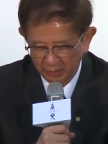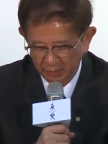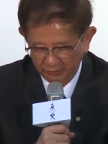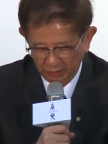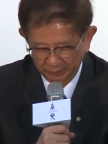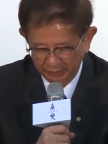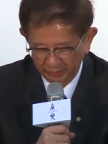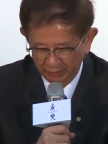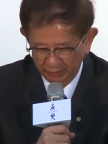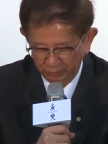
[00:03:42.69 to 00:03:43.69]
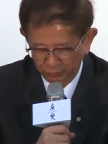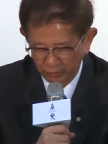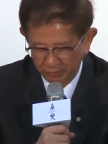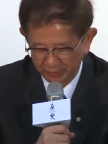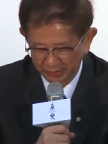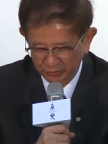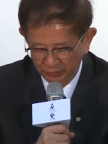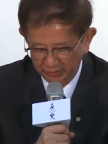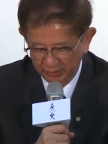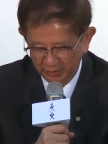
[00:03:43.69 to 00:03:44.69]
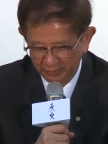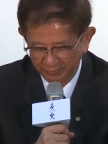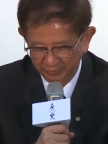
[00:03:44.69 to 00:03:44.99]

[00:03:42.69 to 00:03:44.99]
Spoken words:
adopted at Rio Plus 20,